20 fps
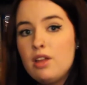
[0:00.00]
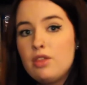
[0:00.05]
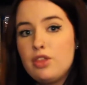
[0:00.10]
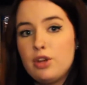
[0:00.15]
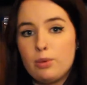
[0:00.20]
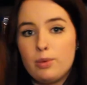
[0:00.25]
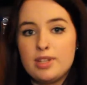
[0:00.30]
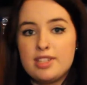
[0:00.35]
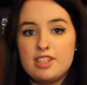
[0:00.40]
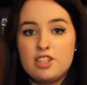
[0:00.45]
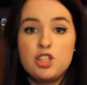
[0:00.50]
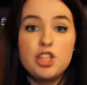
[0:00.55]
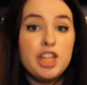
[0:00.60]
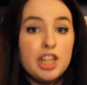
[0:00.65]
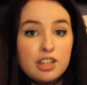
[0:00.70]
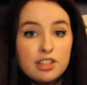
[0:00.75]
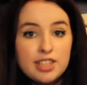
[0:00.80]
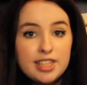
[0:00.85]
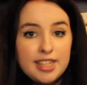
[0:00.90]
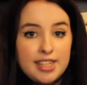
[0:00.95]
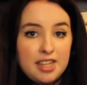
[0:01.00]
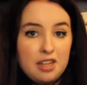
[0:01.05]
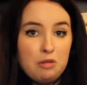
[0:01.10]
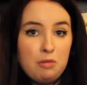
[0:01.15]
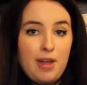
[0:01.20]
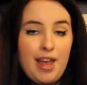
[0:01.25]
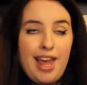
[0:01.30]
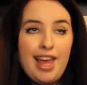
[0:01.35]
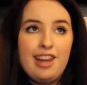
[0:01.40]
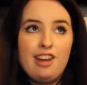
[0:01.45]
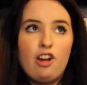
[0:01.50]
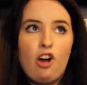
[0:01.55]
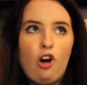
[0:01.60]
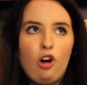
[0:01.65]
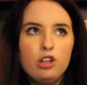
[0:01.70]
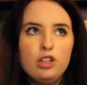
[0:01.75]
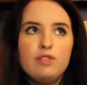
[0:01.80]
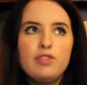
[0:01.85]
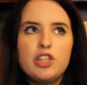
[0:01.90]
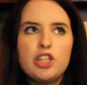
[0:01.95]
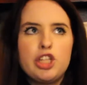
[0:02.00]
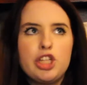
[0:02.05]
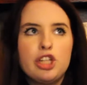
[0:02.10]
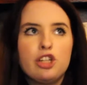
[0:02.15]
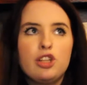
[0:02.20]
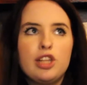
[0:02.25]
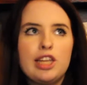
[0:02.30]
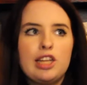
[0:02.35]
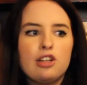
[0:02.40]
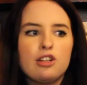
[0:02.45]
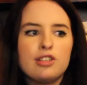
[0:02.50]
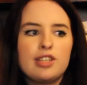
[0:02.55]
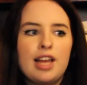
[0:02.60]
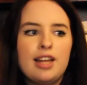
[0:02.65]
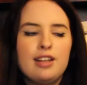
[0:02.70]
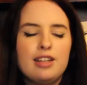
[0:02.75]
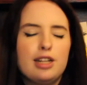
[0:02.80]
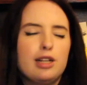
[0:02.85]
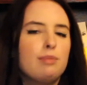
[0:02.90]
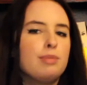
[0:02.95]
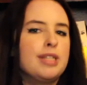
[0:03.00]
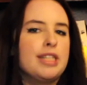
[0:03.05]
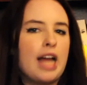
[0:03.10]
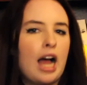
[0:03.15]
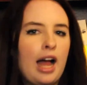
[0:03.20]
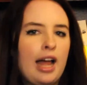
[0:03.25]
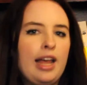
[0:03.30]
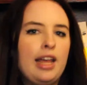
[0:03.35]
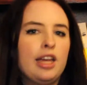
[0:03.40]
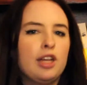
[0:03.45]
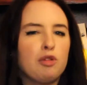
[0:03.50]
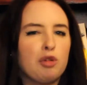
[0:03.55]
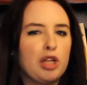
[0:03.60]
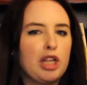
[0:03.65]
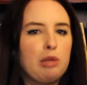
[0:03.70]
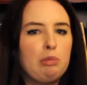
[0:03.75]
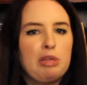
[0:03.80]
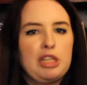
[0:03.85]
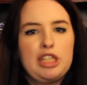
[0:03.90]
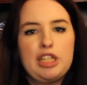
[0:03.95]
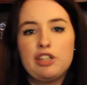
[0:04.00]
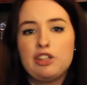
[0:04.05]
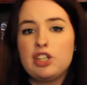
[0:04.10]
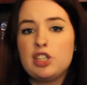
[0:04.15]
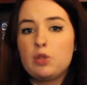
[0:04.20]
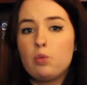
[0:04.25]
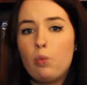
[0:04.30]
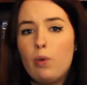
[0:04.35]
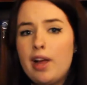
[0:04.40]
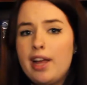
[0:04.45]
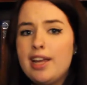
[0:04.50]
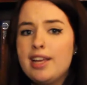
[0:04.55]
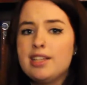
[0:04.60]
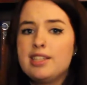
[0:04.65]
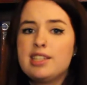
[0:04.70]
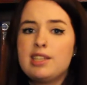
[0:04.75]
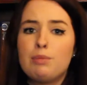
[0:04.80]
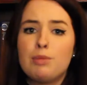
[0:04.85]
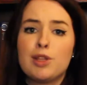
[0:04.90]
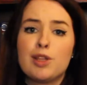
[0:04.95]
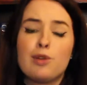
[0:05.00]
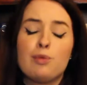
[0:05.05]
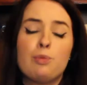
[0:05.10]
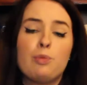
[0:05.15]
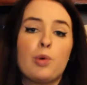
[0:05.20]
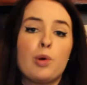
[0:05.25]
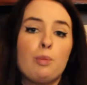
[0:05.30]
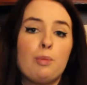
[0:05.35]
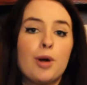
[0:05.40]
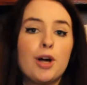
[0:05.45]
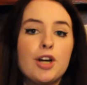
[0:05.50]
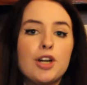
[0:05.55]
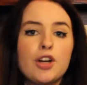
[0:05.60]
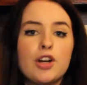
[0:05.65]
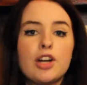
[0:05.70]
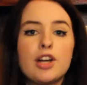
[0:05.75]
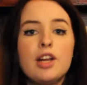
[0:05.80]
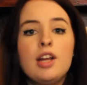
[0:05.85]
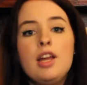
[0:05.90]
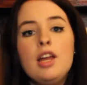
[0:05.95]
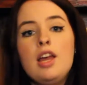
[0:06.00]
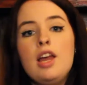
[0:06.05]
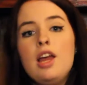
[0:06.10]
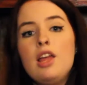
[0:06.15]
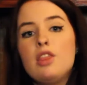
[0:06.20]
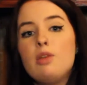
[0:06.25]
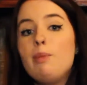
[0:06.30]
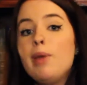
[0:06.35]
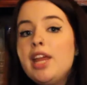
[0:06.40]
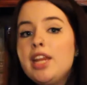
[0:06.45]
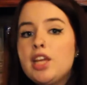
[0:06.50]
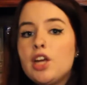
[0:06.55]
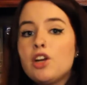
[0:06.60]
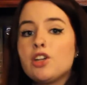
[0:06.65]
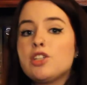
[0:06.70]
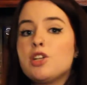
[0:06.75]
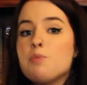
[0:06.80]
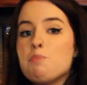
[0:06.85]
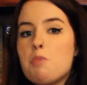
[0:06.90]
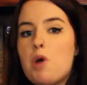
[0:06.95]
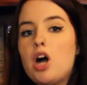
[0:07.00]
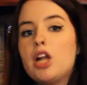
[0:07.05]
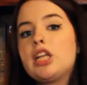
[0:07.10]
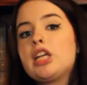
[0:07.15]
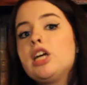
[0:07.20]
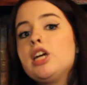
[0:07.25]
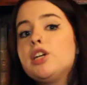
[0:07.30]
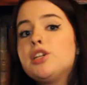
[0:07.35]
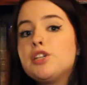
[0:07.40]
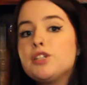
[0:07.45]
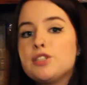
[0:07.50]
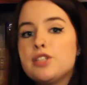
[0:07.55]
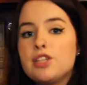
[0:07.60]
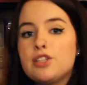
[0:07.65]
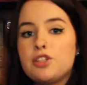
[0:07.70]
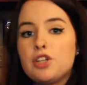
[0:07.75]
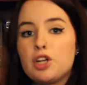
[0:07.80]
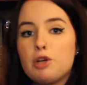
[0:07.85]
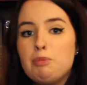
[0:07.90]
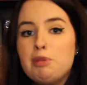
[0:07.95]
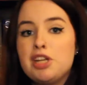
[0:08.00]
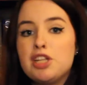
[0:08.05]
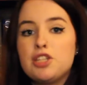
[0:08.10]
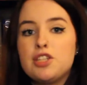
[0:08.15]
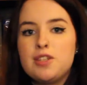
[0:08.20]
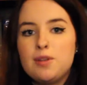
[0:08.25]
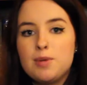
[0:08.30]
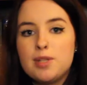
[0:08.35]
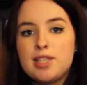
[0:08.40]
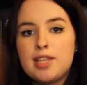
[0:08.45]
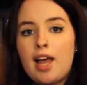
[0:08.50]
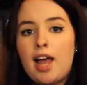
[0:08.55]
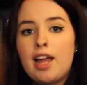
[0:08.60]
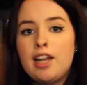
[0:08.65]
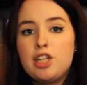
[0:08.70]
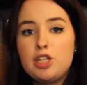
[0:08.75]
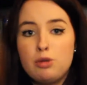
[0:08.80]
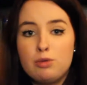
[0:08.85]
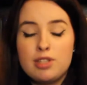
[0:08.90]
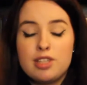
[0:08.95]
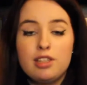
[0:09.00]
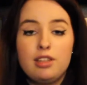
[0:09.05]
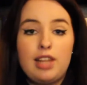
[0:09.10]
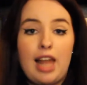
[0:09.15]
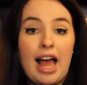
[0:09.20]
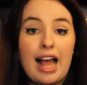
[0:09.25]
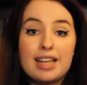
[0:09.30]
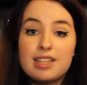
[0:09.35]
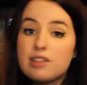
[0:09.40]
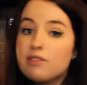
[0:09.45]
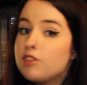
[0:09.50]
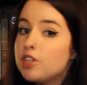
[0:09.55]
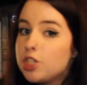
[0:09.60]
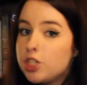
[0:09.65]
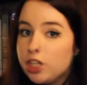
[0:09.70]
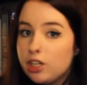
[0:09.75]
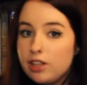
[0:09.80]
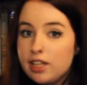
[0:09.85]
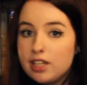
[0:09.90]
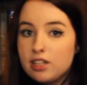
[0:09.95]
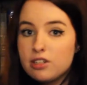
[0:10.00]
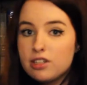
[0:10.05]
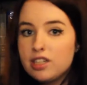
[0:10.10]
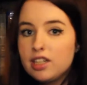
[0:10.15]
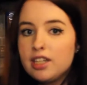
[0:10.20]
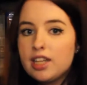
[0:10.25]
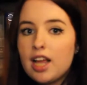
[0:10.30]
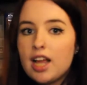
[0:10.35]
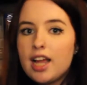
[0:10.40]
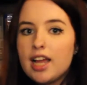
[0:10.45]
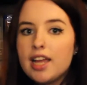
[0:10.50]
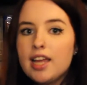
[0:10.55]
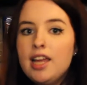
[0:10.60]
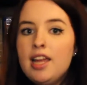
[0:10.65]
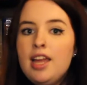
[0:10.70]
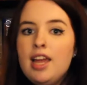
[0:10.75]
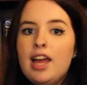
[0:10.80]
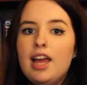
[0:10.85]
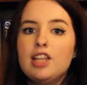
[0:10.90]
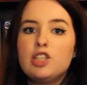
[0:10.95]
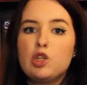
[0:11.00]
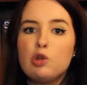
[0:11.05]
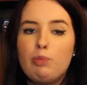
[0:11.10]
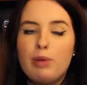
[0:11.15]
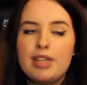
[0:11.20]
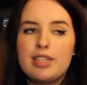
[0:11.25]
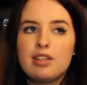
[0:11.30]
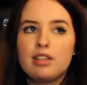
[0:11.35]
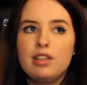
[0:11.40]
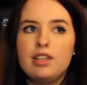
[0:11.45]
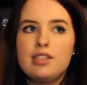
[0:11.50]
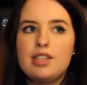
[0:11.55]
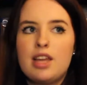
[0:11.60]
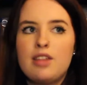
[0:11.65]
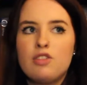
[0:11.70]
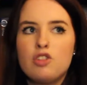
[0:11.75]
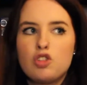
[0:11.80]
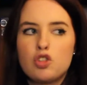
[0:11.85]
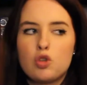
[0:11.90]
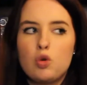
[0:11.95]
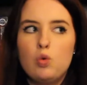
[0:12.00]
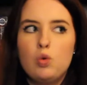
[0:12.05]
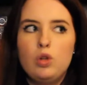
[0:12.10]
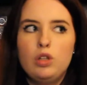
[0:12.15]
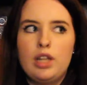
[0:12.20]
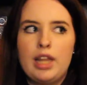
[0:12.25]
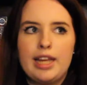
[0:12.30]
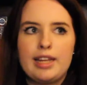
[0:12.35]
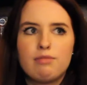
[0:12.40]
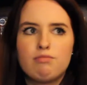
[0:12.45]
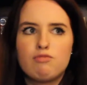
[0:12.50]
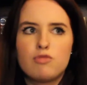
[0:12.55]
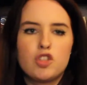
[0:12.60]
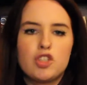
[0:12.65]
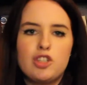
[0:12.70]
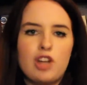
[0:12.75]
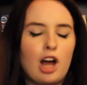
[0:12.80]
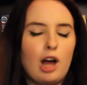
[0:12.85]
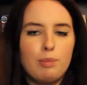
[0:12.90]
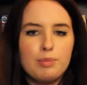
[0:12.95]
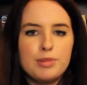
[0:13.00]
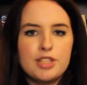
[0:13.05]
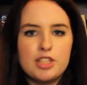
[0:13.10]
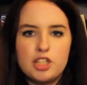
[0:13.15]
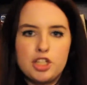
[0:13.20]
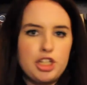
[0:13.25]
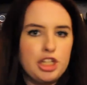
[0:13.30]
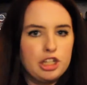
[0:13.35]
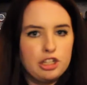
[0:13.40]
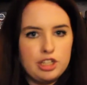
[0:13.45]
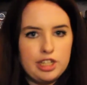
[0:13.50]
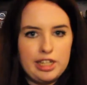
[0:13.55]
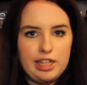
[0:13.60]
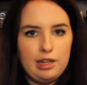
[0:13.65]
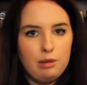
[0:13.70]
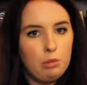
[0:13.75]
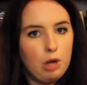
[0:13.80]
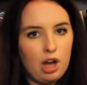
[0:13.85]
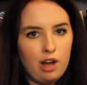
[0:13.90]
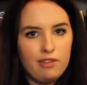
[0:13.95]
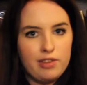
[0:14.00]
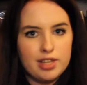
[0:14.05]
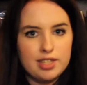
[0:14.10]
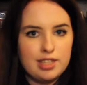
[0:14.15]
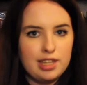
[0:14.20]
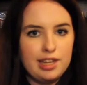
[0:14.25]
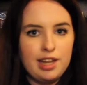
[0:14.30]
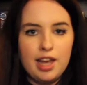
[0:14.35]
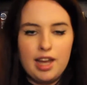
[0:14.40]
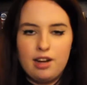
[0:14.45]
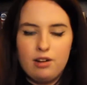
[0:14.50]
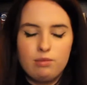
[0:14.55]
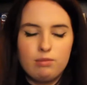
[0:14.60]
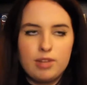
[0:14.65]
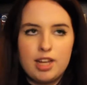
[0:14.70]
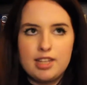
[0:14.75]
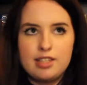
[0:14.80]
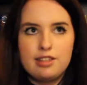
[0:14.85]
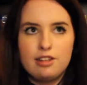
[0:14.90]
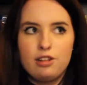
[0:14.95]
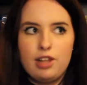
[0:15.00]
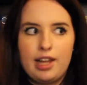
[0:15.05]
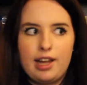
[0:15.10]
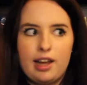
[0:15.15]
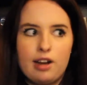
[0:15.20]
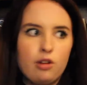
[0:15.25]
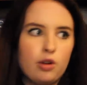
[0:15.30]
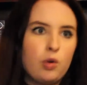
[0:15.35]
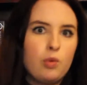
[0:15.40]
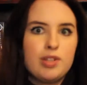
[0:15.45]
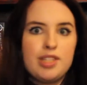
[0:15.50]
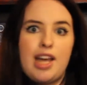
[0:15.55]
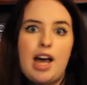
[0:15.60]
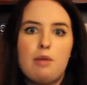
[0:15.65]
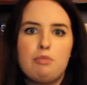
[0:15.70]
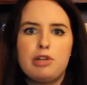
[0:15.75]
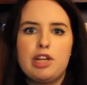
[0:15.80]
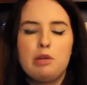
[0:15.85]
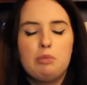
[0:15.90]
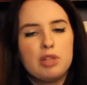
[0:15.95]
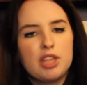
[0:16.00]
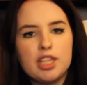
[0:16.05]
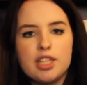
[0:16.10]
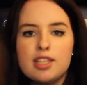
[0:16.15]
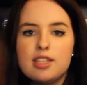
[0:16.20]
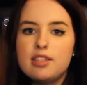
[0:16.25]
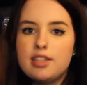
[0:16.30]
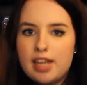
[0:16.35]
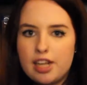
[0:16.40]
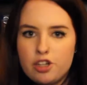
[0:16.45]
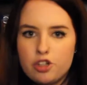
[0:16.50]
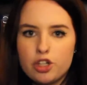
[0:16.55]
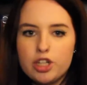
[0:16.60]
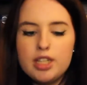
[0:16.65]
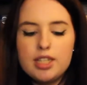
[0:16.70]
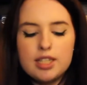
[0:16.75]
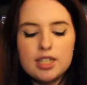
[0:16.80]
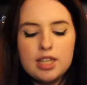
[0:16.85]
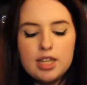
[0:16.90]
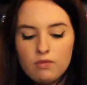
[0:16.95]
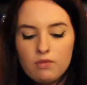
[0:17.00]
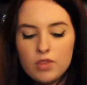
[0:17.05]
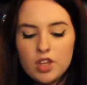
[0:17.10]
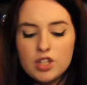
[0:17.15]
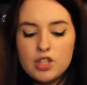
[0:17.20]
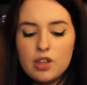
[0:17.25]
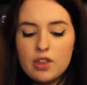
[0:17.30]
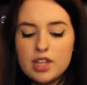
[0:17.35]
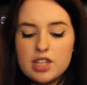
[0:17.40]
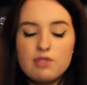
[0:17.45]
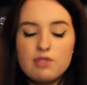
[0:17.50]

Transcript: there was a cheer team, and all of the cheerleaders ended up dying in really mysterious ways. Some of them were murdered. The main character, Monica, her sister committed suicide. She was the last of the cheerleaders to die. And so basically then the school like stops the cheer team, obviously. Because they're like, I don't know what's happening, but this is dangerous. So then